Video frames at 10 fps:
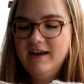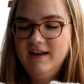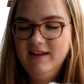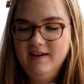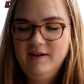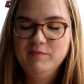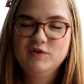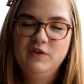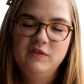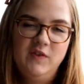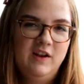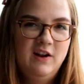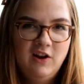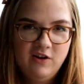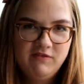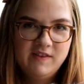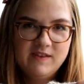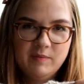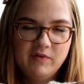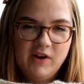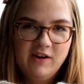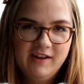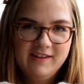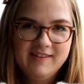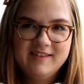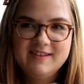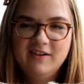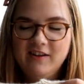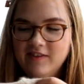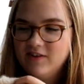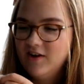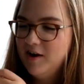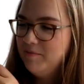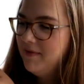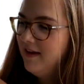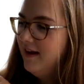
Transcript: Uh, I'm sure you've seen a lot of these types of cardigans on Instagram.